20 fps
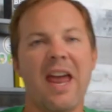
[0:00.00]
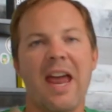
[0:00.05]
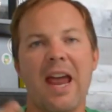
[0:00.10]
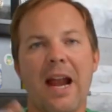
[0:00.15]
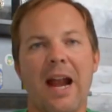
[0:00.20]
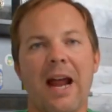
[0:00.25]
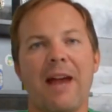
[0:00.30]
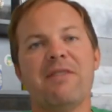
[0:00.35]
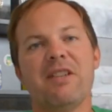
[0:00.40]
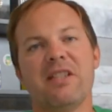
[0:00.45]

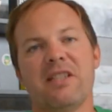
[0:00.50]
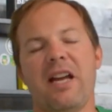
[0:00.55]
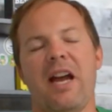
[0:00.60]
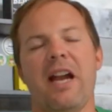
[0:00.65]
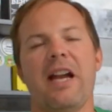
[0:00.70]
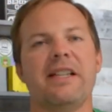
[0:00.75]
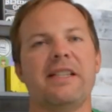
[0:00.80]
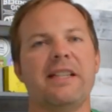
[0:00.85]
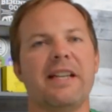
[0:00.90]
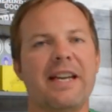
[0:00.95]
and I've
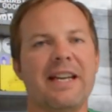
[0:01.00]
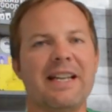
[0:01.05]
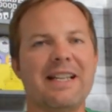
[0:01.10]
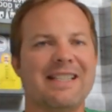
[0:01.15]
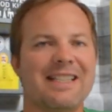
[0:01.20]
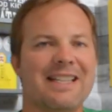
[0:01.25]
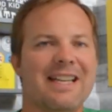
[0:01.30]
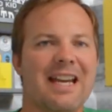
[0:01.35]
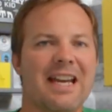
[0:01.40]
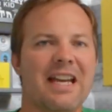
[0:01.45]
decided to
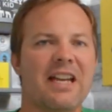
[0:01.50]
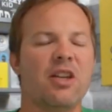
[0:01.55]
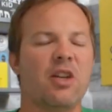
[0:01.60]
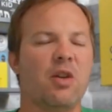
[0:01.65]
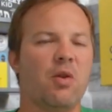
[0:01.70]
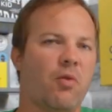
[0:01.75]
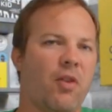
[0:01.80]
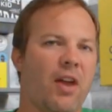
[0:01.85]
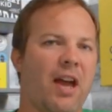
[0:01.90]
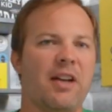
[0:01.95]

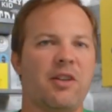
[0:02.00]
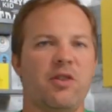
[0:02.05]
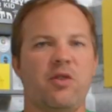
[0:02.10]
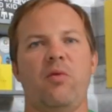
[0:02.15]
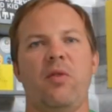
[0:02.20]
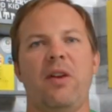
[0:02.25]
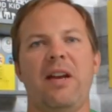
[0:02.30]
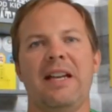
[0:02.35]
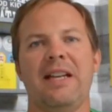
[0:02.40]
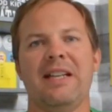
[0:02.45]
continue that
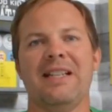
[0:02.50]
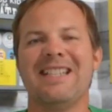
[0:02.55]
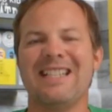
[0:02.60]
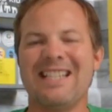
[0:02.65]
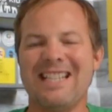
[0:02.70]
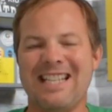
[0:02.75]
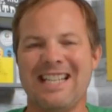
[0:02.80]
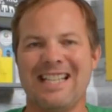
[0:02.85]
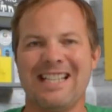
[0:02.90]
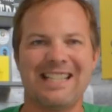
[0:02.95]
trend
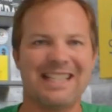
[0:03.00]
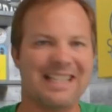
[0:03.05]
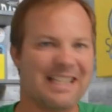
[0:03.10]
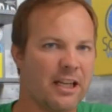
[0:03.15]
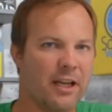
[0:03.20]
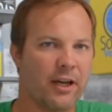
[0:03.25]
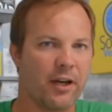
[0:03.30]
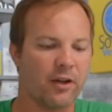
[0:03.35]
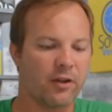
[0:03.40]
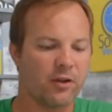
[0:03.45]
this
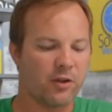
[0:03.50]
year.